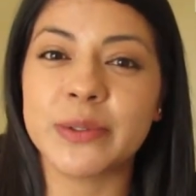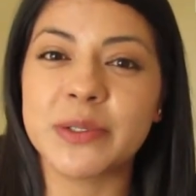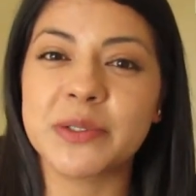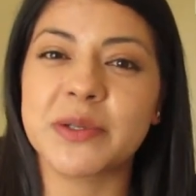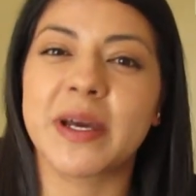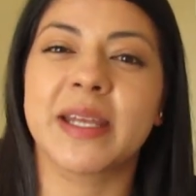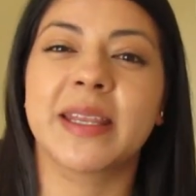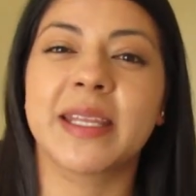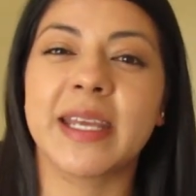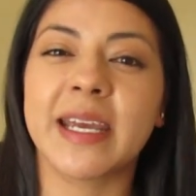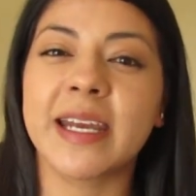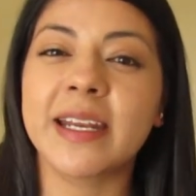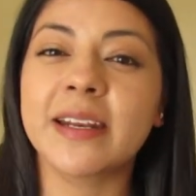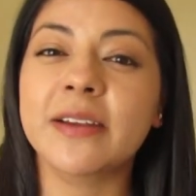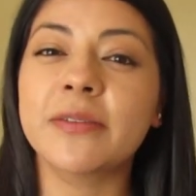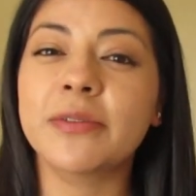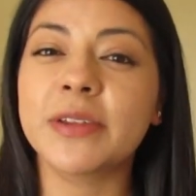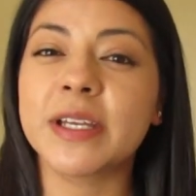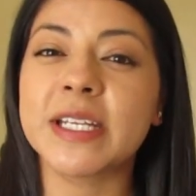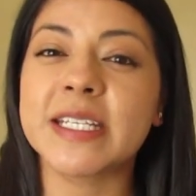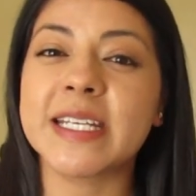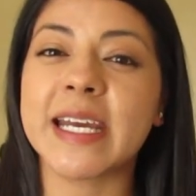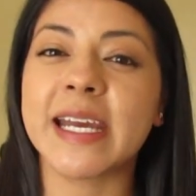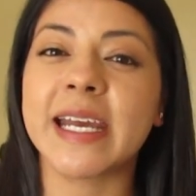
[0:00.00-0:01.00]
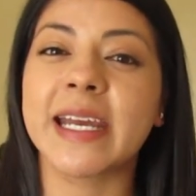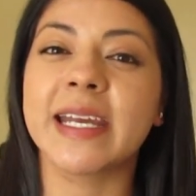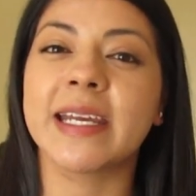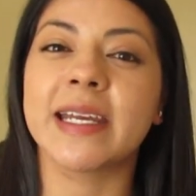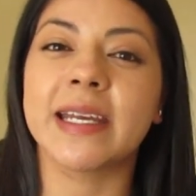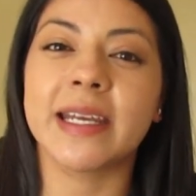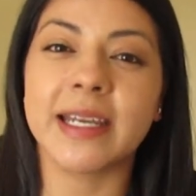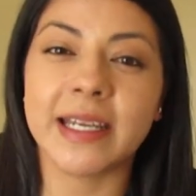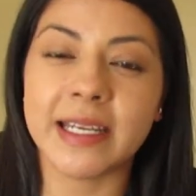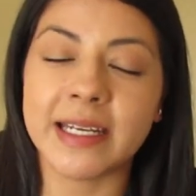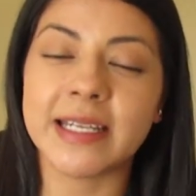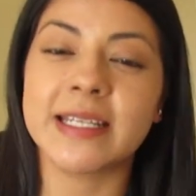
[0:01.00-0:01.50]
So at the end of the
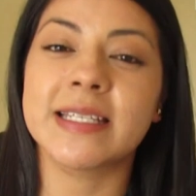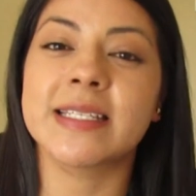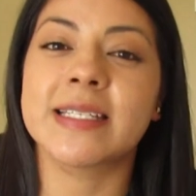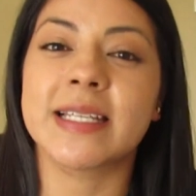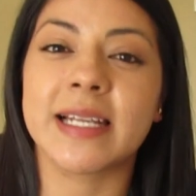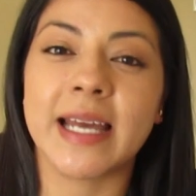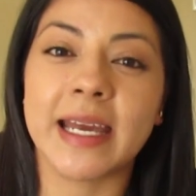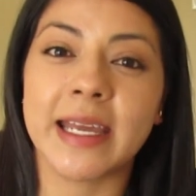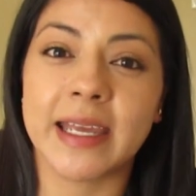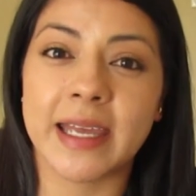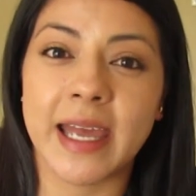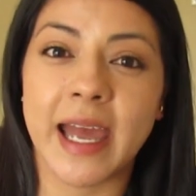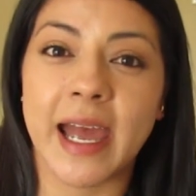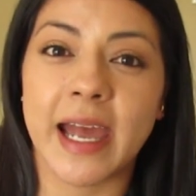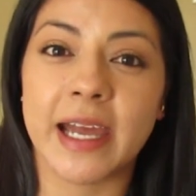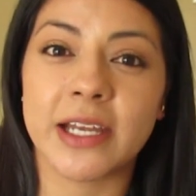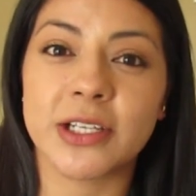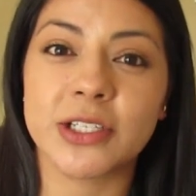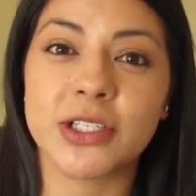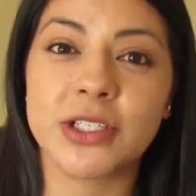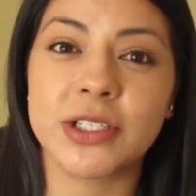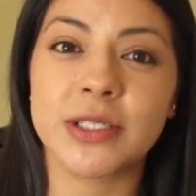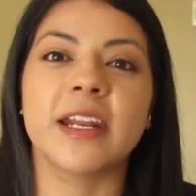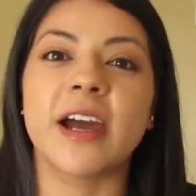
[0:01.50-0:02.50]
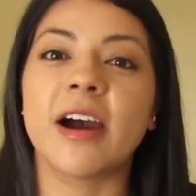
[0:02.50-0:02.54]
day, it is like cash.